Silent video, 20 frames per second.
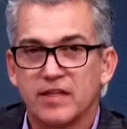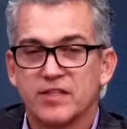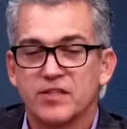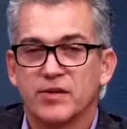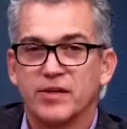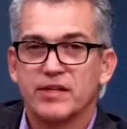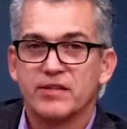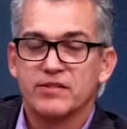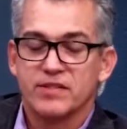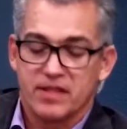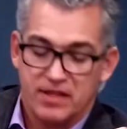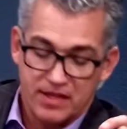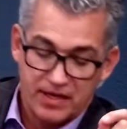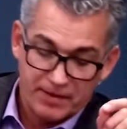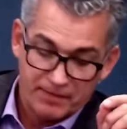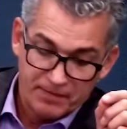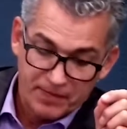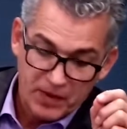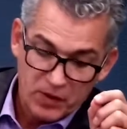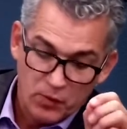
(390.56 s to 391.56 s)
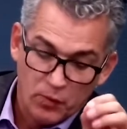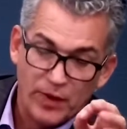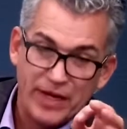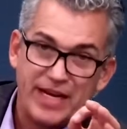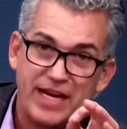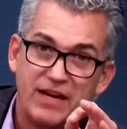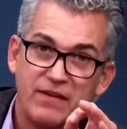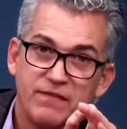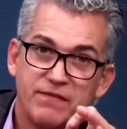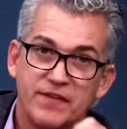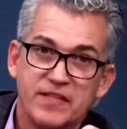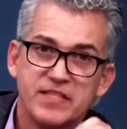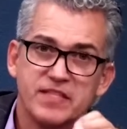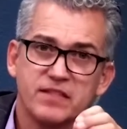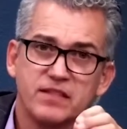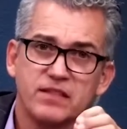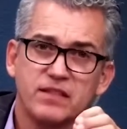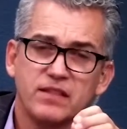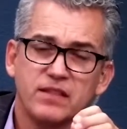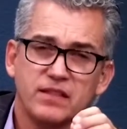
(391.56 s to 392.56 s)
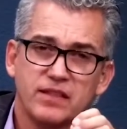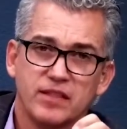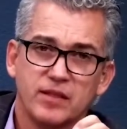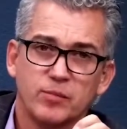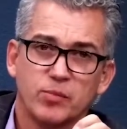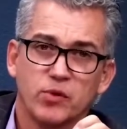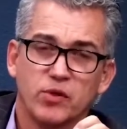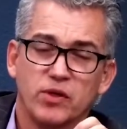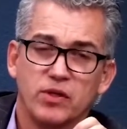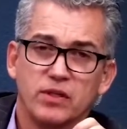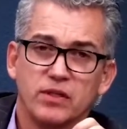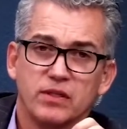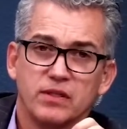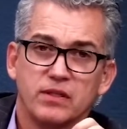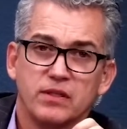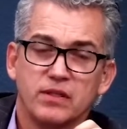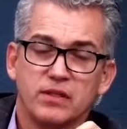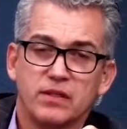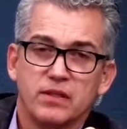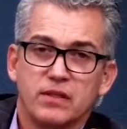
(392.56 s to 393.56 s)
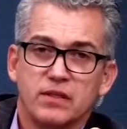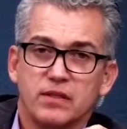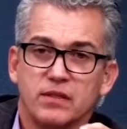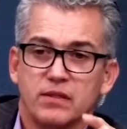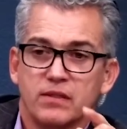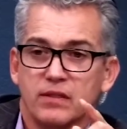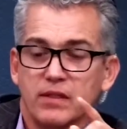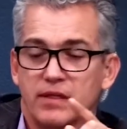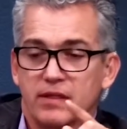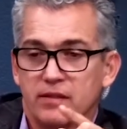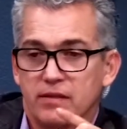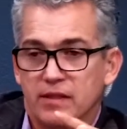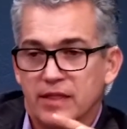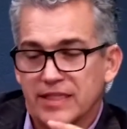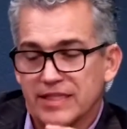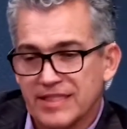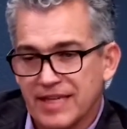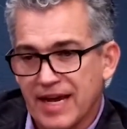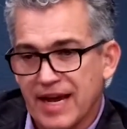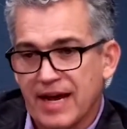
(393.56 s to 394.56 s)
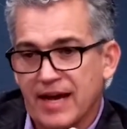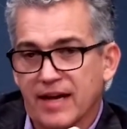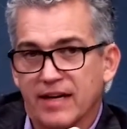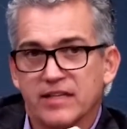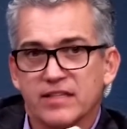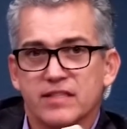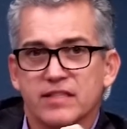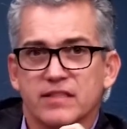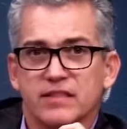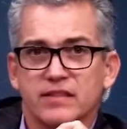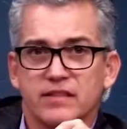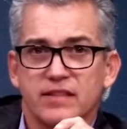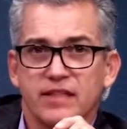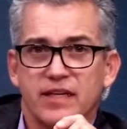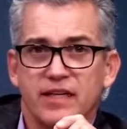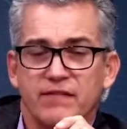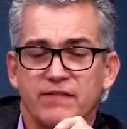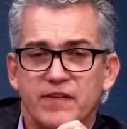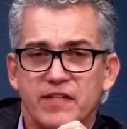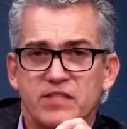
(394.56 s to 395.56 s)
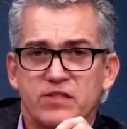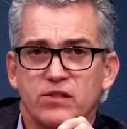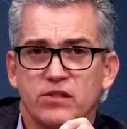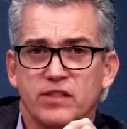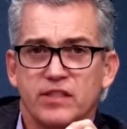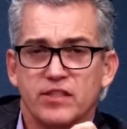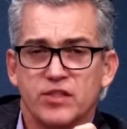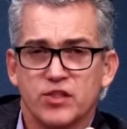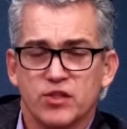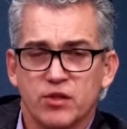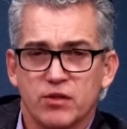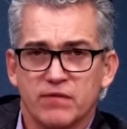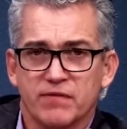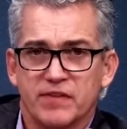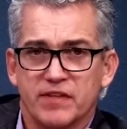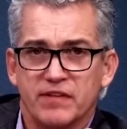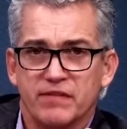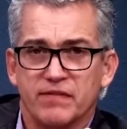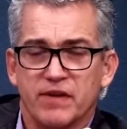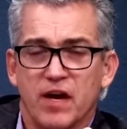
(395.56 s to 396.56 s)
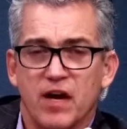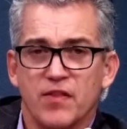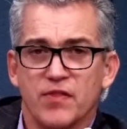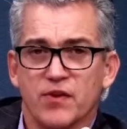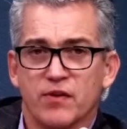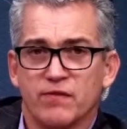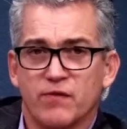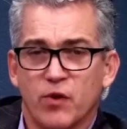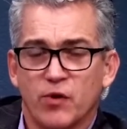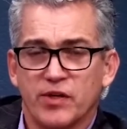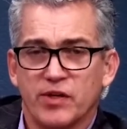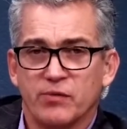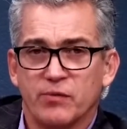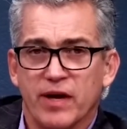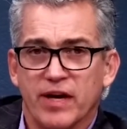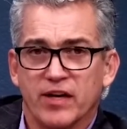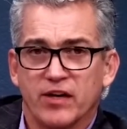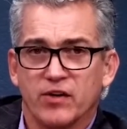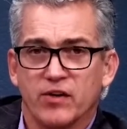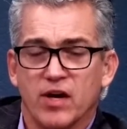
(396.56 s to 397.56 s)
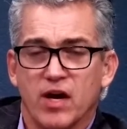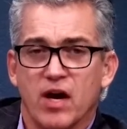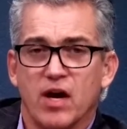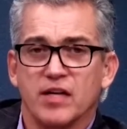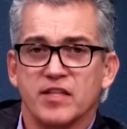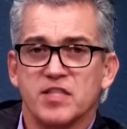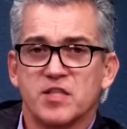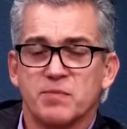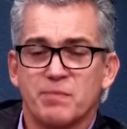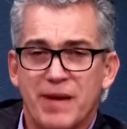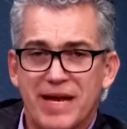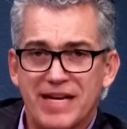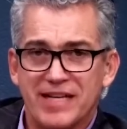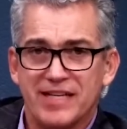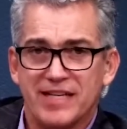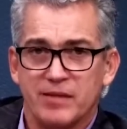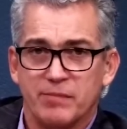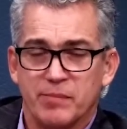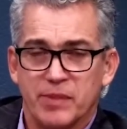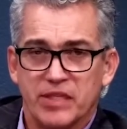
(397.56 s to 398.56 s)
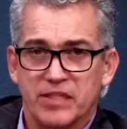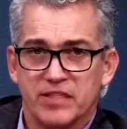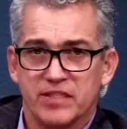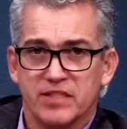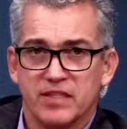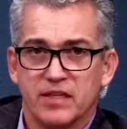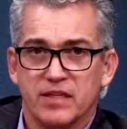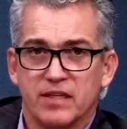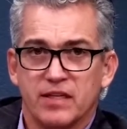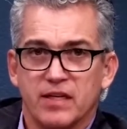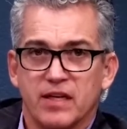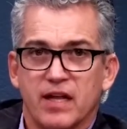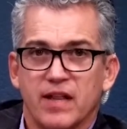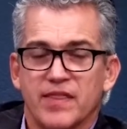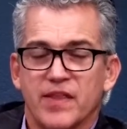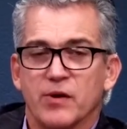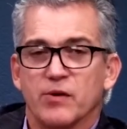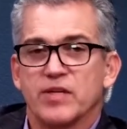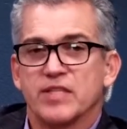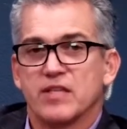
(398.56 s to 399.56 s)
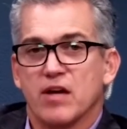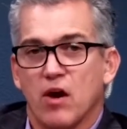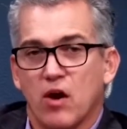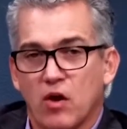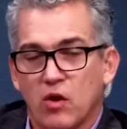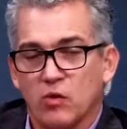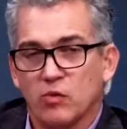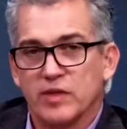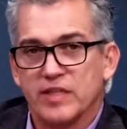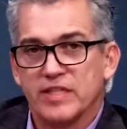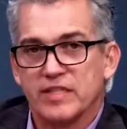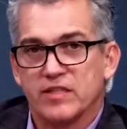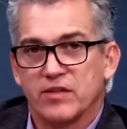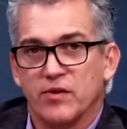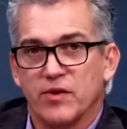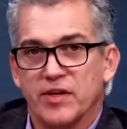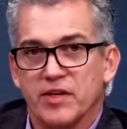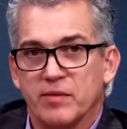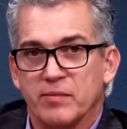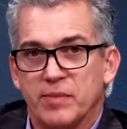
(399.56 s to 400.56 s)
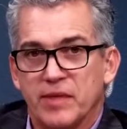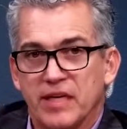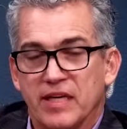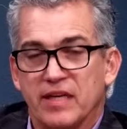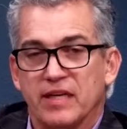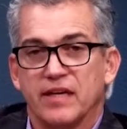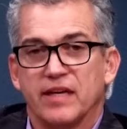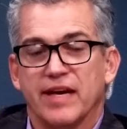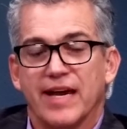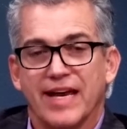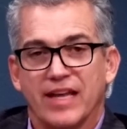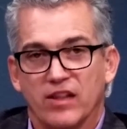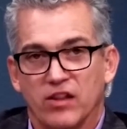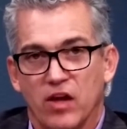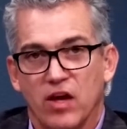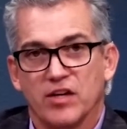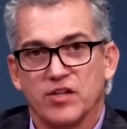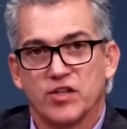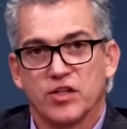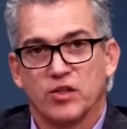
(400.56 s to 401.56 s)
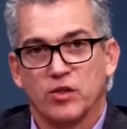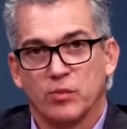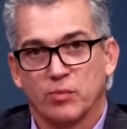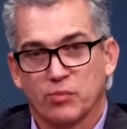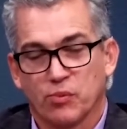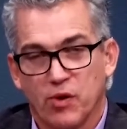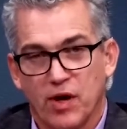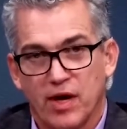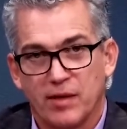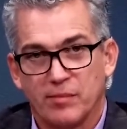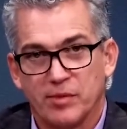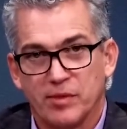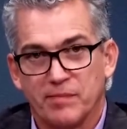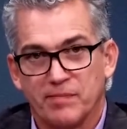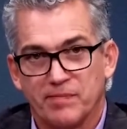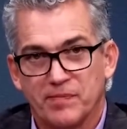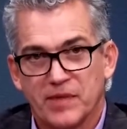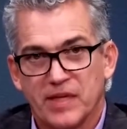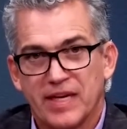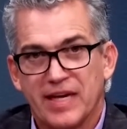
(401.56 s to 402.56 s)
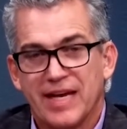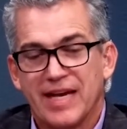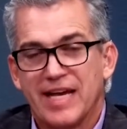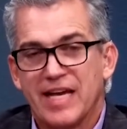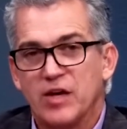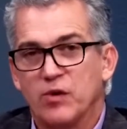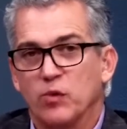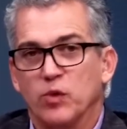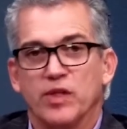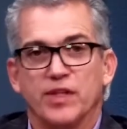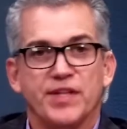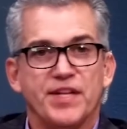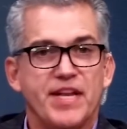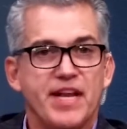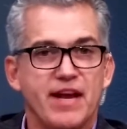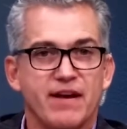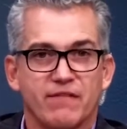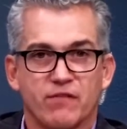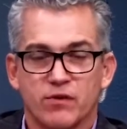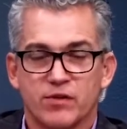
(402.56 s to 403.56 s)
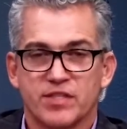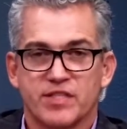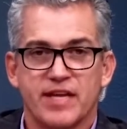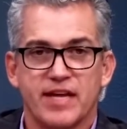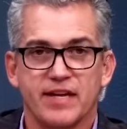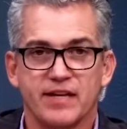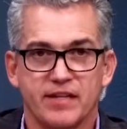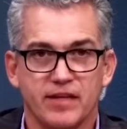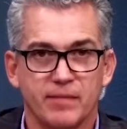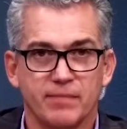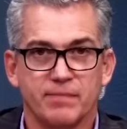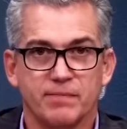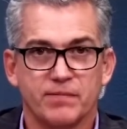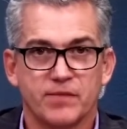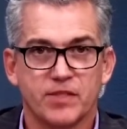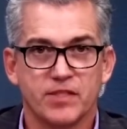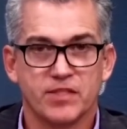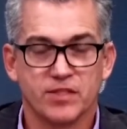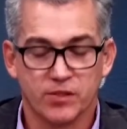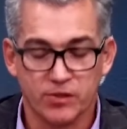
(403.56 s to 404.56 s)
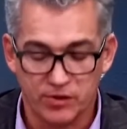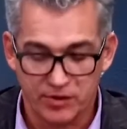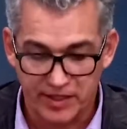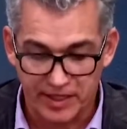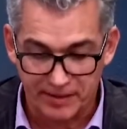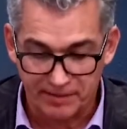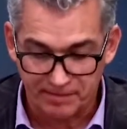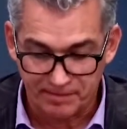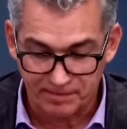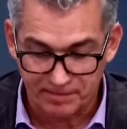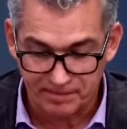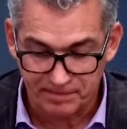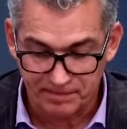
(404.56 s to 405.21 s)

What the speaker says: So here's the thing. When a fiscal liberal attacks a fiscal conservative on their voting record on spending bills, there is always going to be a logical problem. It will never stand up to scrutiny.